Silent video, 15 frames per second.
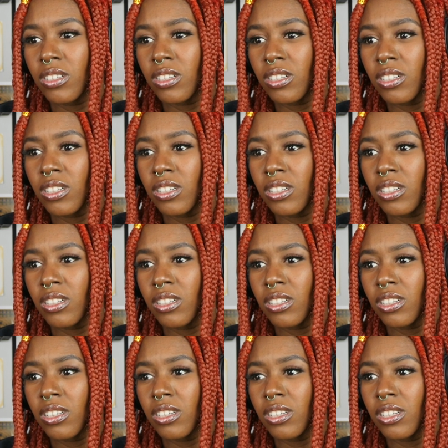
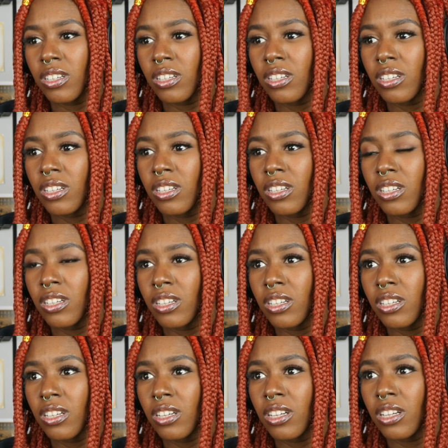
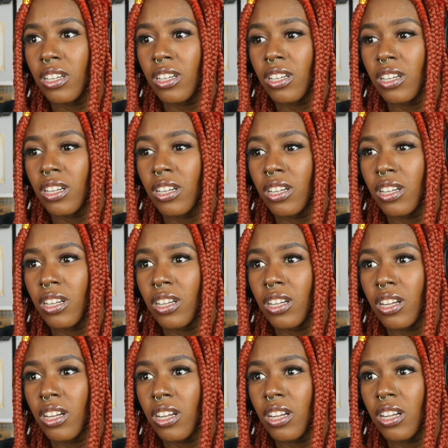
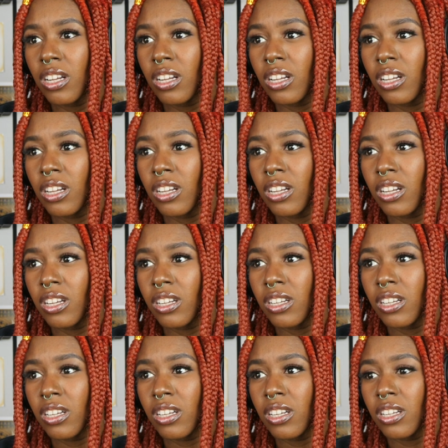
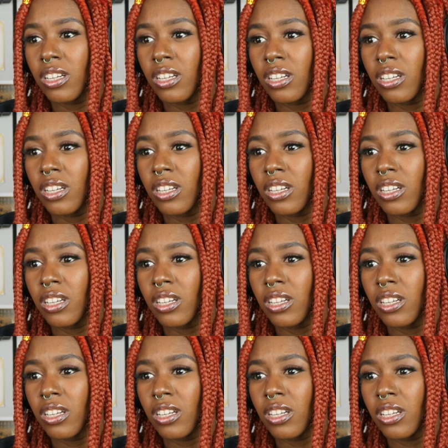(no one is talking)